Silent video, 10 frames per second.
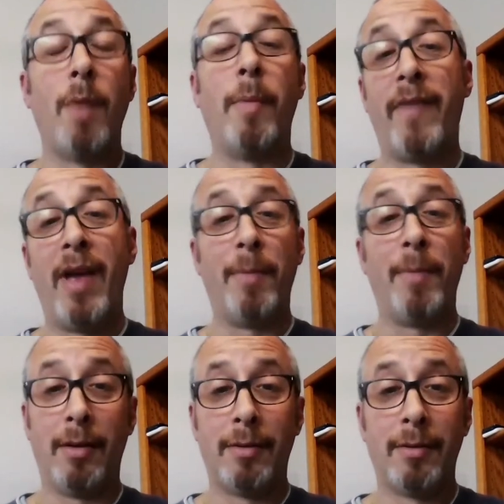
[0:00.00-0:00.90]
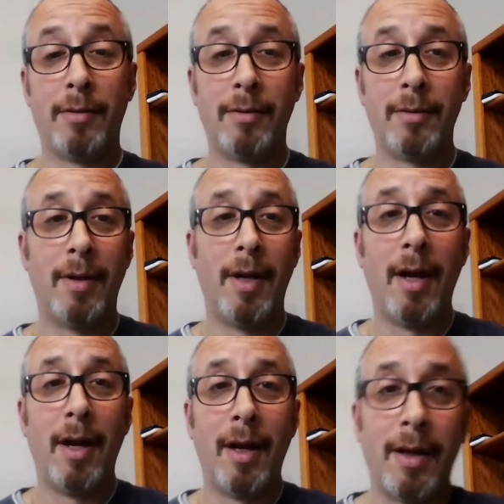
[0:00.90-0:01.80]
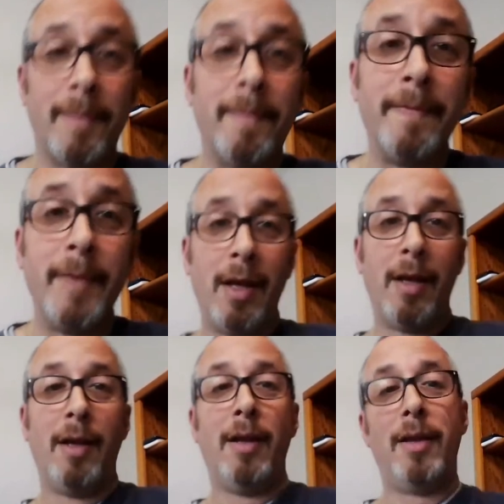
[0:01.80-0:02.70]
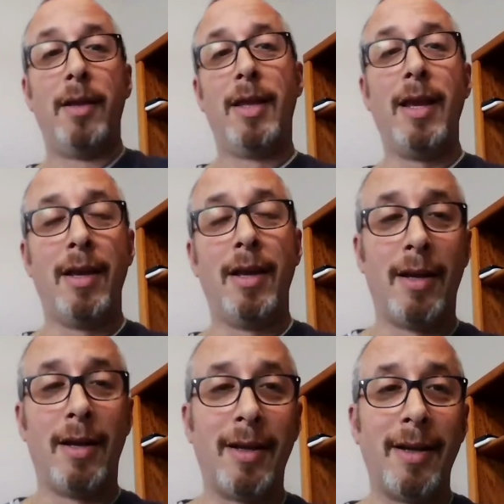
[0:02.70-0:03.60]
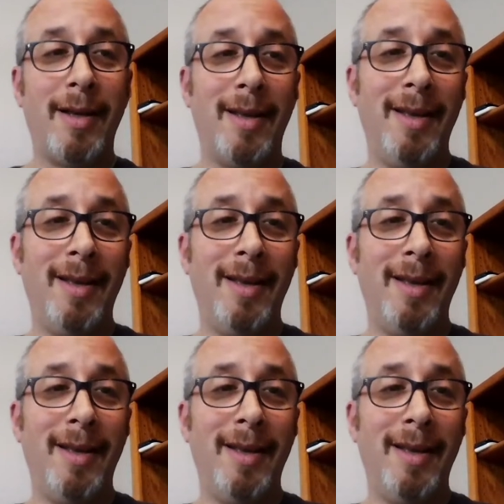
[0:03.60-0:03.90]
Oh, my family. Um, they, uh,